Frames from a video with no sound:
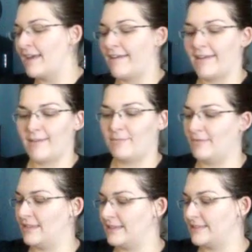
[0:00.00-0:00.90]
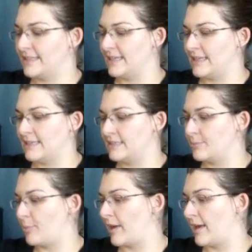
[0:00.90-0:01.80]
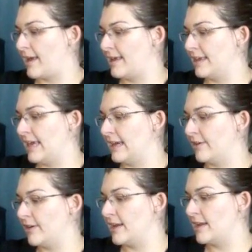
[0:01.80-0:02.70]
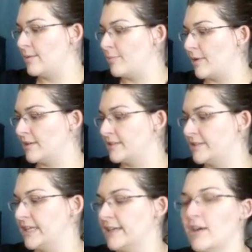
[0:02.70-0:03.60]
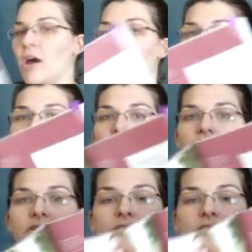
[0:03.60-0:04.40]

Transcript: Um, this is by Carrie Bostick Hogg.